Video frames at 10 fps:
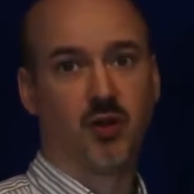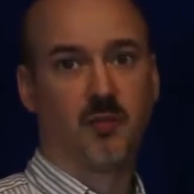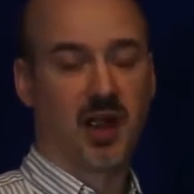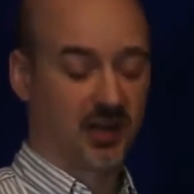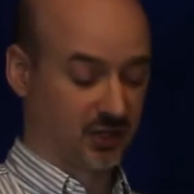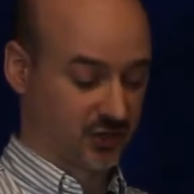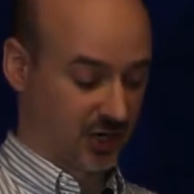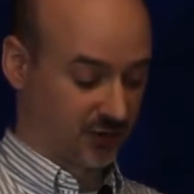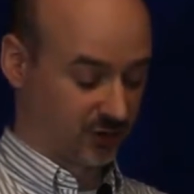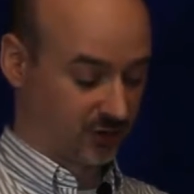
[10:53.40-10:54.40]
the MAC
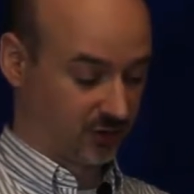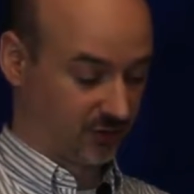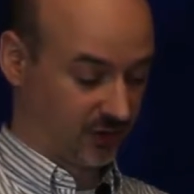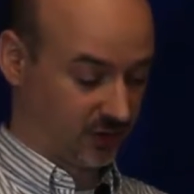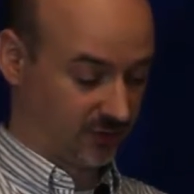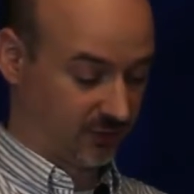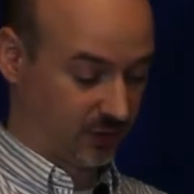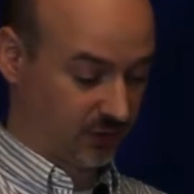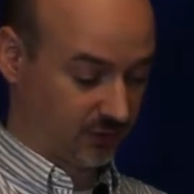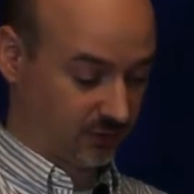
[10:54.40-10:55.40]
address into the field for
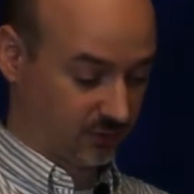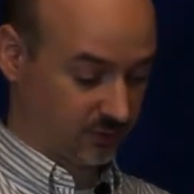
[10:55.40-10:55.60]
us.